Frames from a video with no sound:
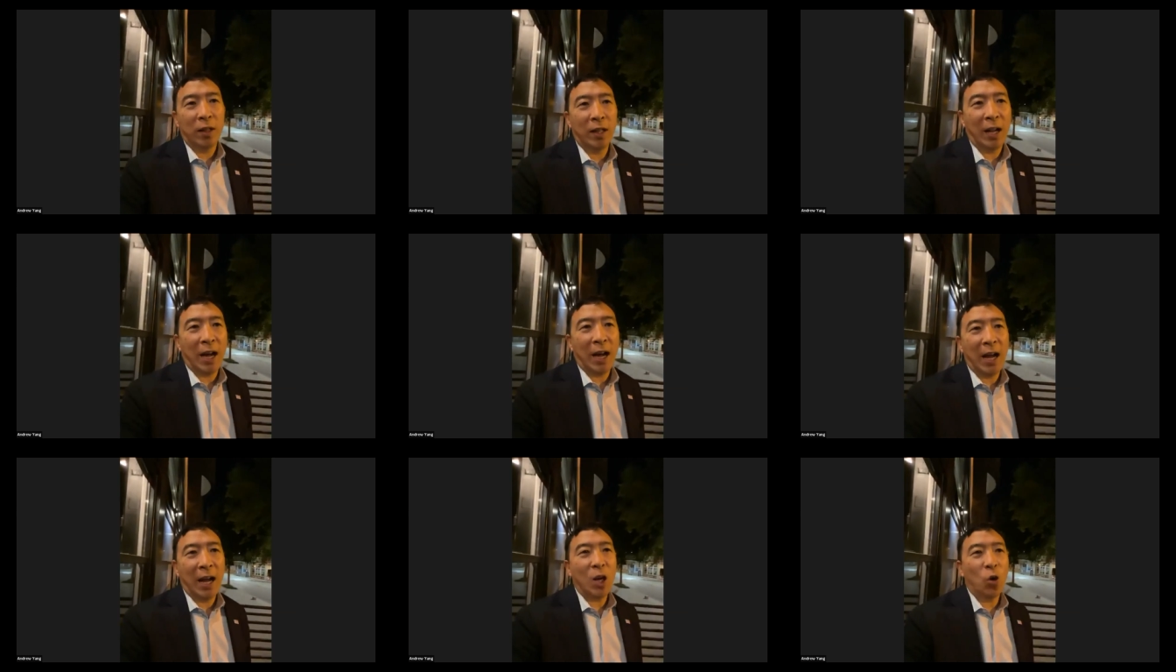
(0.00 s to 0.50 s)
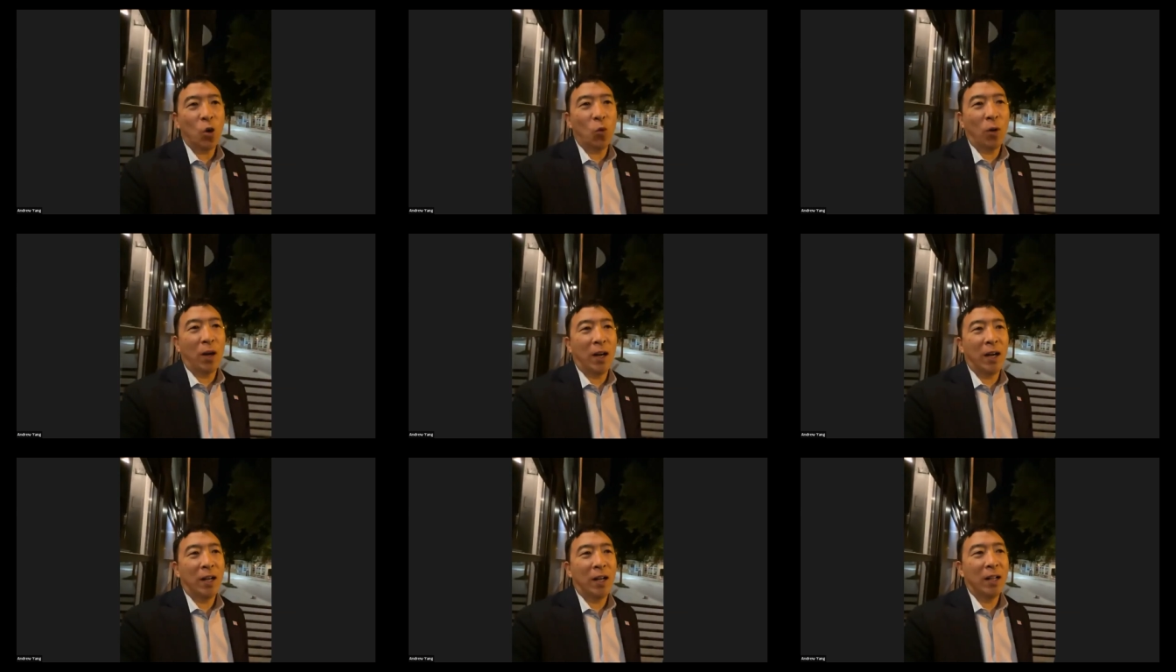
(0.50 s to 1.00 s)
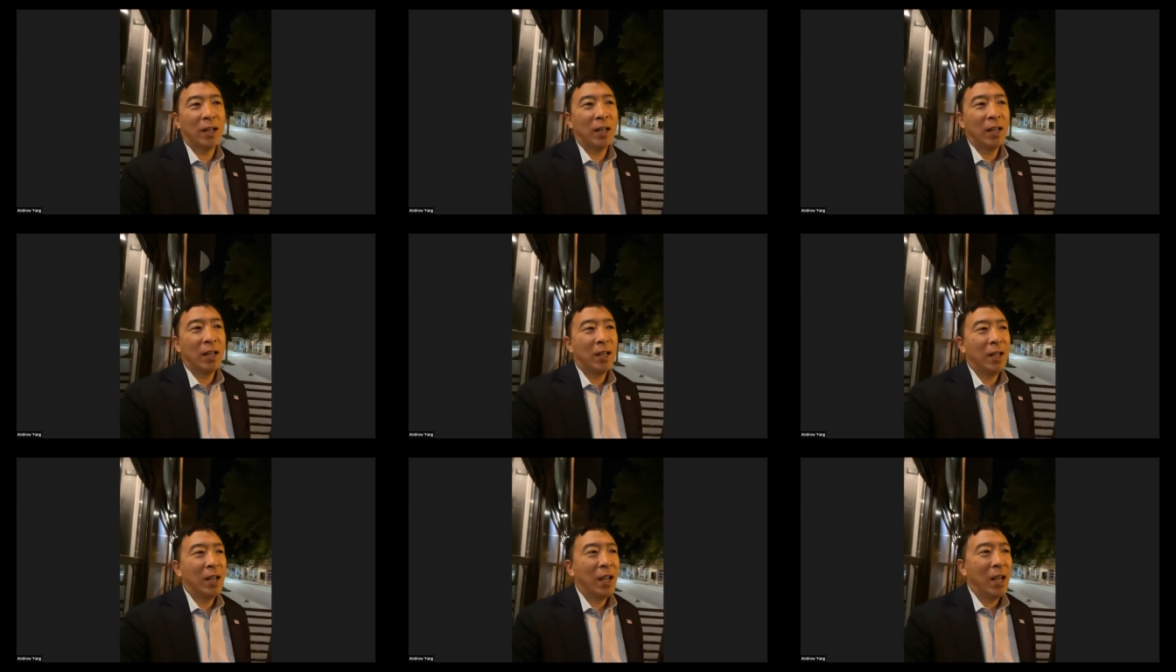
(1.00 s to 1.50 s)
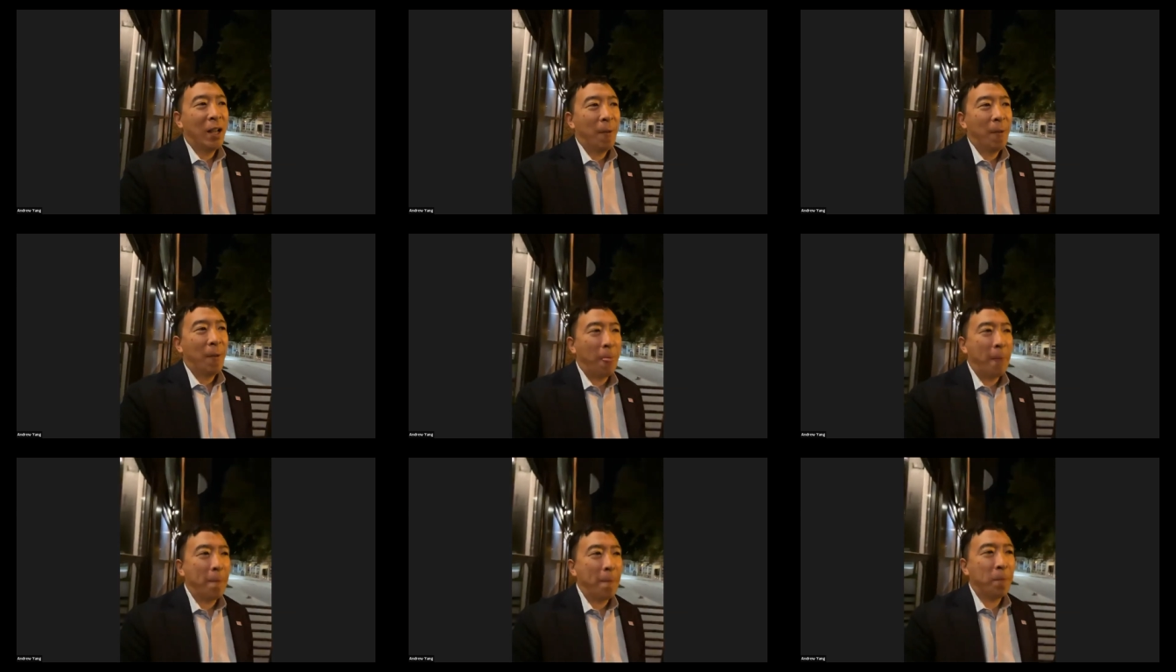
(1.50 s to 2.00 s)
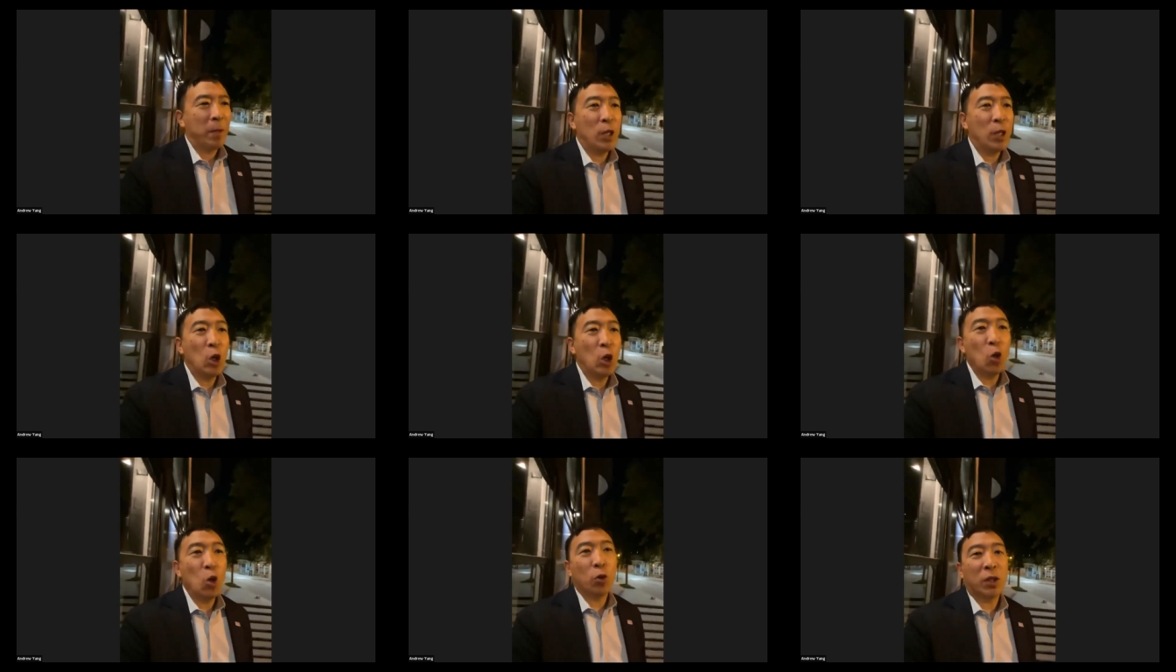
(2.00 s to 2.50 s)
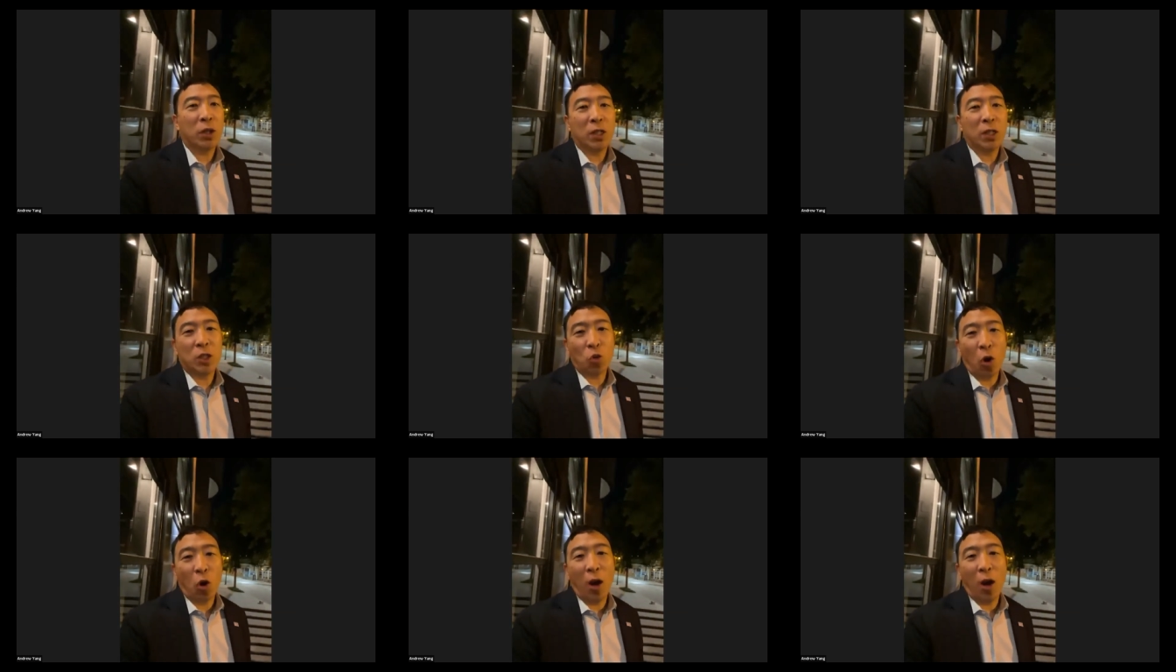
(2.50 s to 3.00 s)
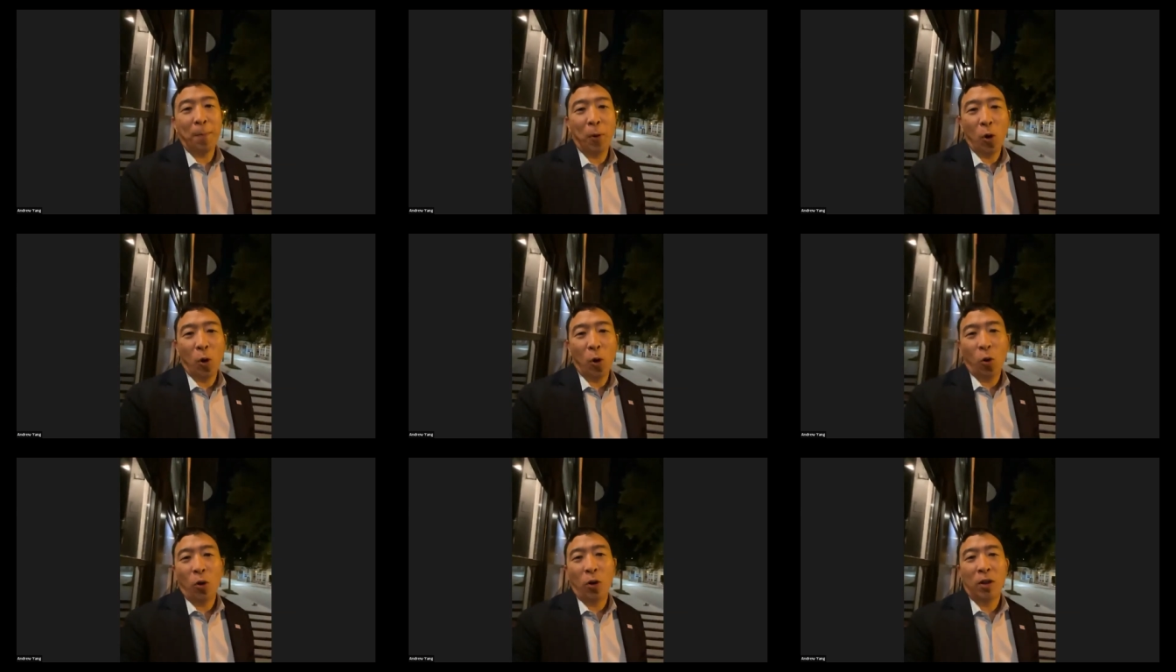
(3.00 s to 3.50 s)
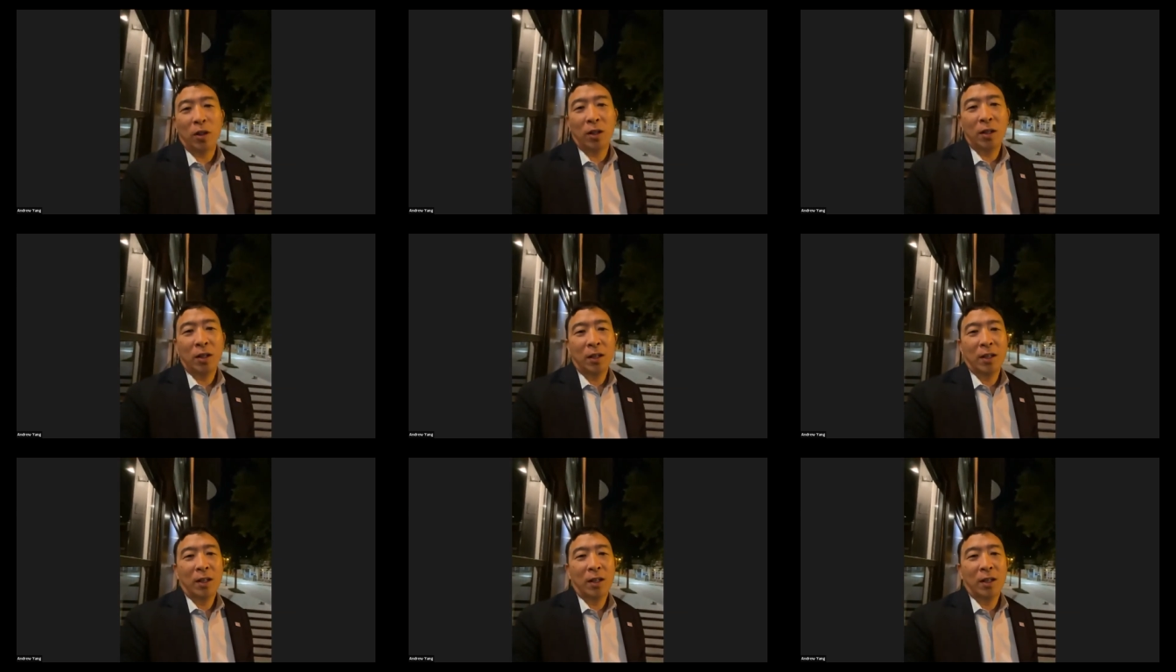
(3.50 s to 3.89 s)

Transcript: the Iowa youth straw poll